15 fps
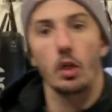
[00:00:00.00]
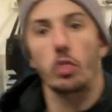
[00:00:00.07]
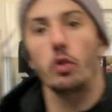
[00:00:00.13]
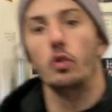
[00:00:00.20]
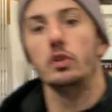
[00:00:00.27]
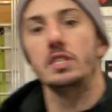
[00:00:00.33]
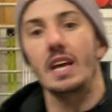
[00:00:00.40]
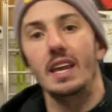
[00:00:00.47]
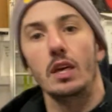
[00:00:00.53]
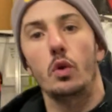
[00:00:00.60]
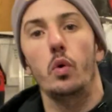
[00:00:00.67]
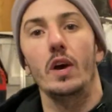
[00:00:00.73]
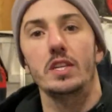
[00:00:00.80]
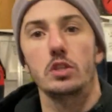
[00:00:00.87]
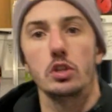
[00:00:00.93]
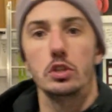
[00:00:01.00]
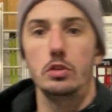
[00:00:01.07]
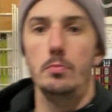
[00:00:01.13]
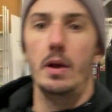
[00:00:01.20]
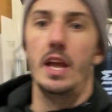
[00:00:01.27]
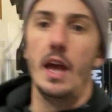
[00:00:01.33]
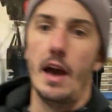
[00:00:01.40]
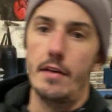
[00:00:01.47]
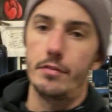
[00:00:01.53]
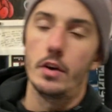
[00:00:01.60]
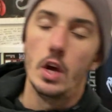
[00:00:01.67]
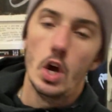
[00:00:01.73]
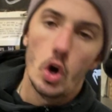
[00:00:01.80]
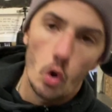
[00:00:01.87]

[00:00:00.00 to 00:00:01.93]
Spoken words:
thoughts, any questions you may have.